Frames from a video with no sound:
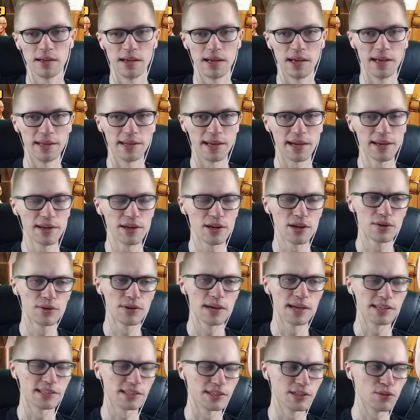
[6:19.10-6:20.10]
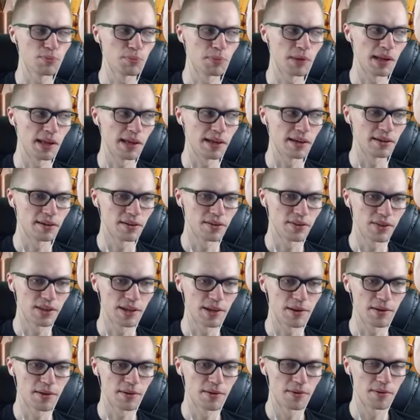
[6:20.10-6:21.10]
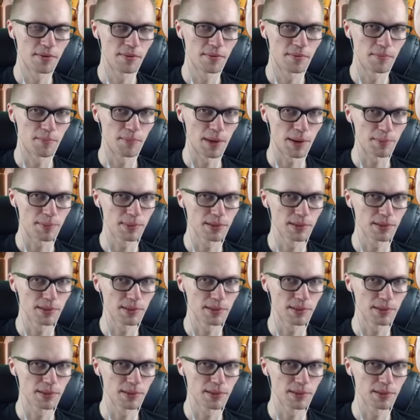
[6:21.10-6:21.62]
and I know as a new player that might